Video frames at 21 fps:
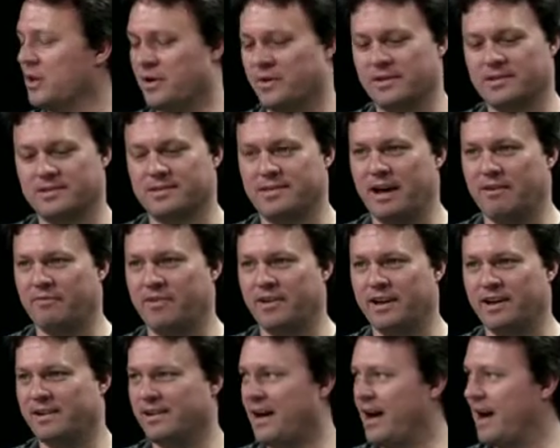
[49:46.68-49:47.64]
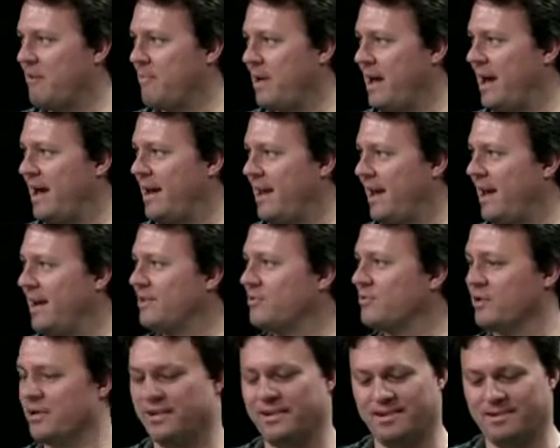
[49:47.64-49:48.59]
So there is definite iPad
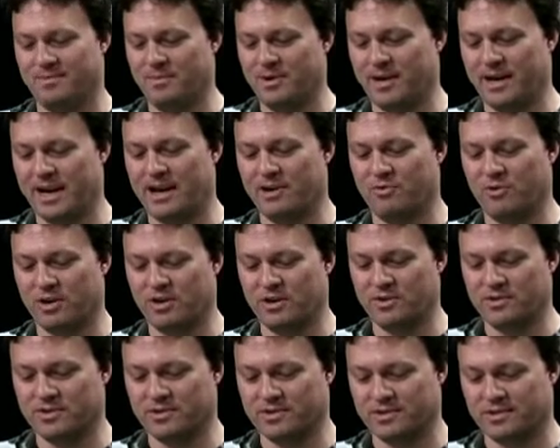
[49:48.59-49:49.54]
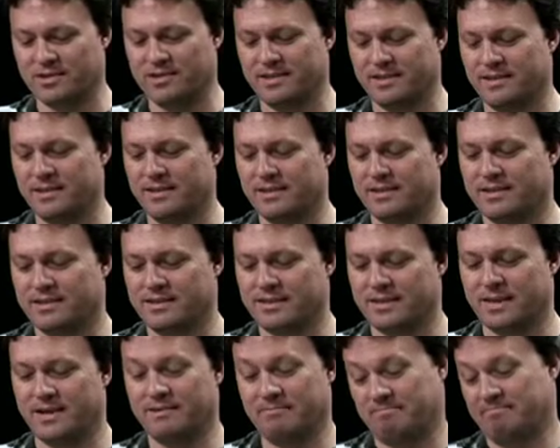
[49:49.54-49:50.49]
hatred among Android users.
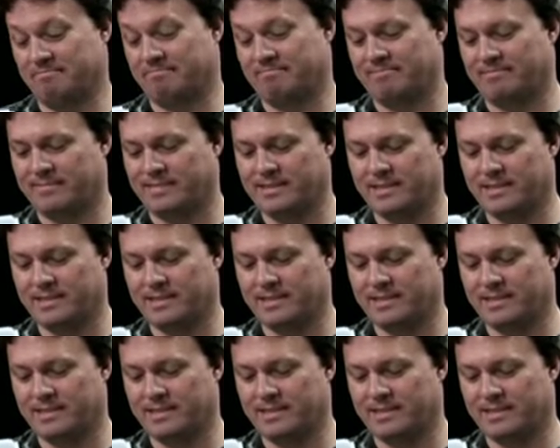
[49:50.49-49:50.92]
So